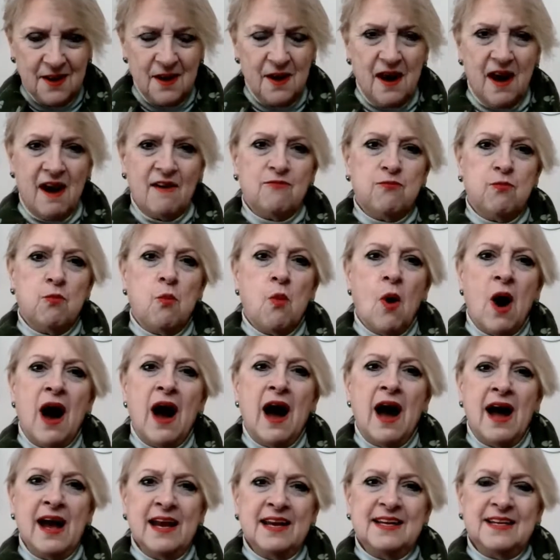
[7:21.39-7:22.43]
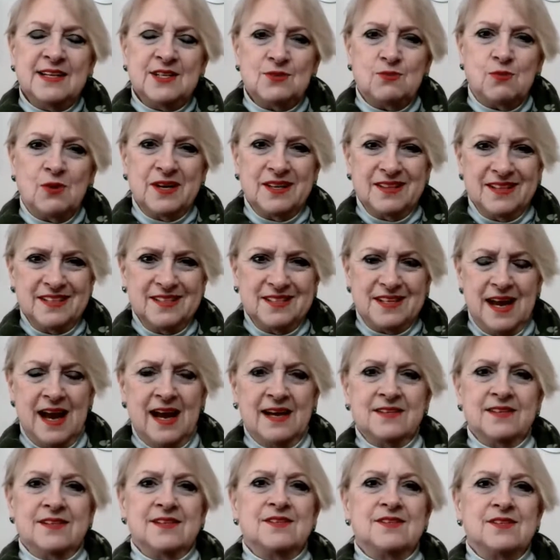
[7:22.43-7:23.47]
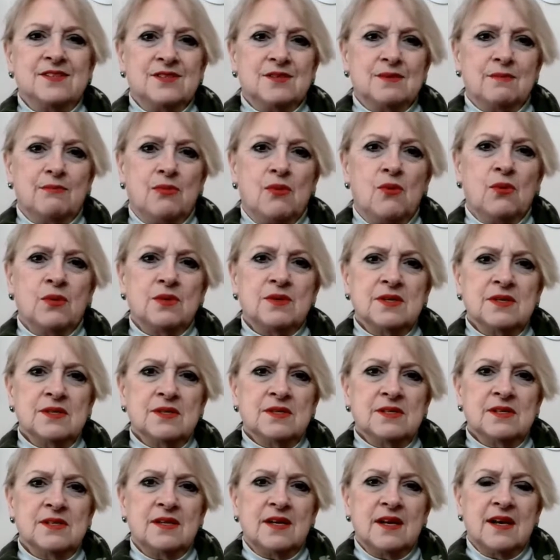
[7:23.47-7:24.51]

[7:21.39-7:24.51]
of why each one of these assets is important,